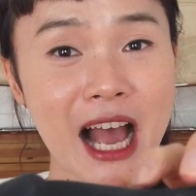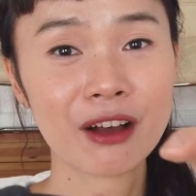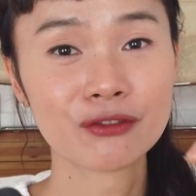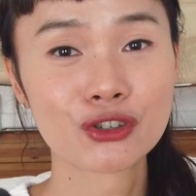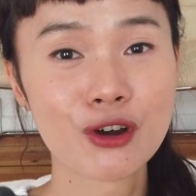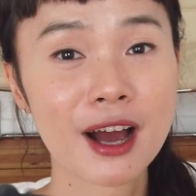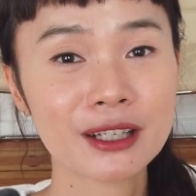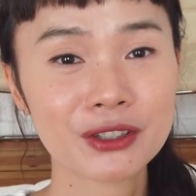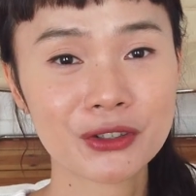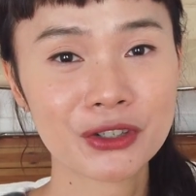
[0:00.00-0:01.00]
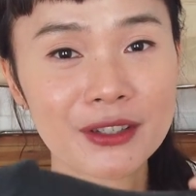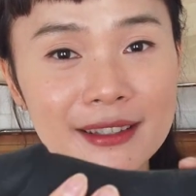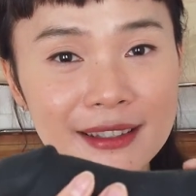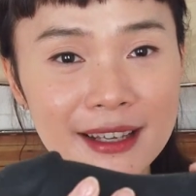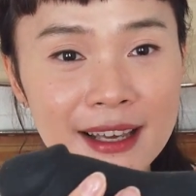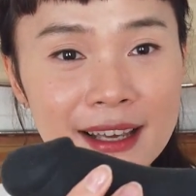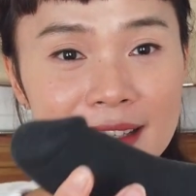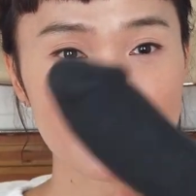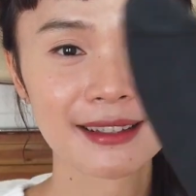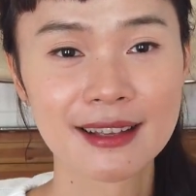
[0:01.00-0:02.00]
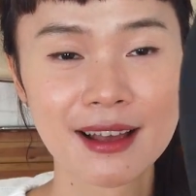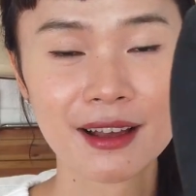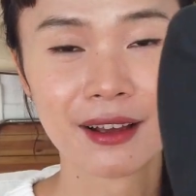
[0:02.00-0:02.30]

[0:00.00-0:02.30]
I have tried to use this.